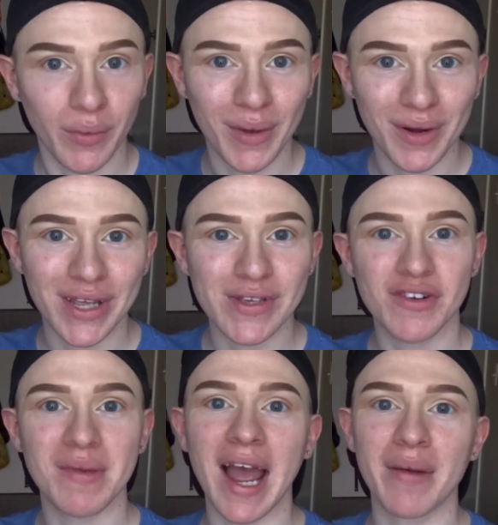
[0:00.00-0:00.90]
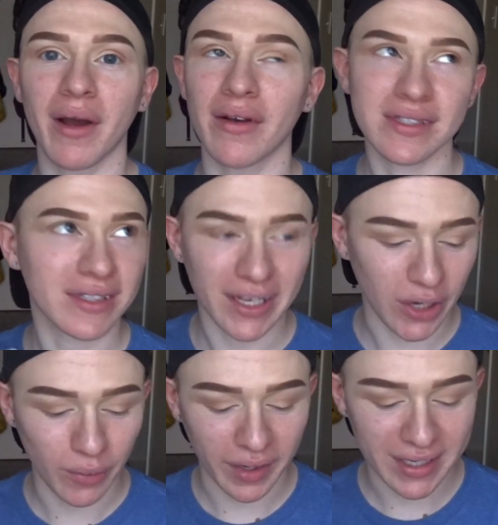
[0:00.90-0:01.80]
the way, what I use for my eyebrows, like
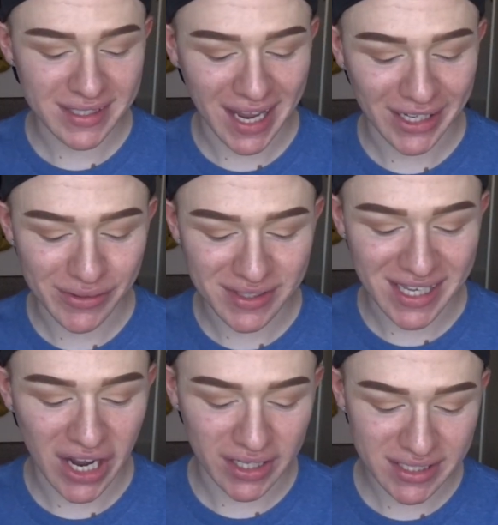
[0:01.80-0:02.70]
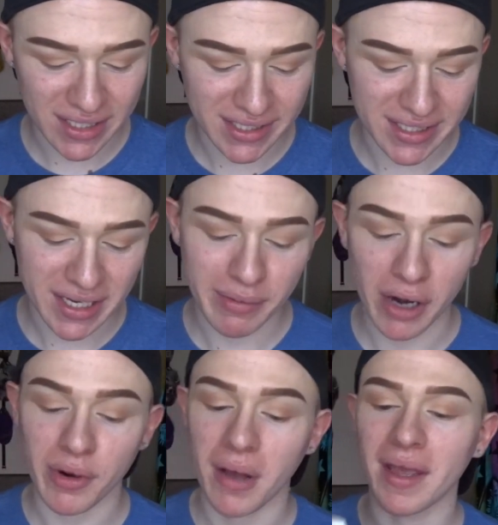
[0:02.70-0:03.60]
always, I use the Anastasia
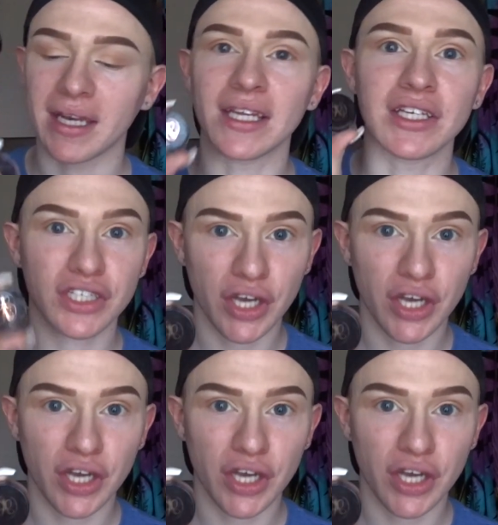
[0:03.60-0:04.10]
Dipbrow Pomade in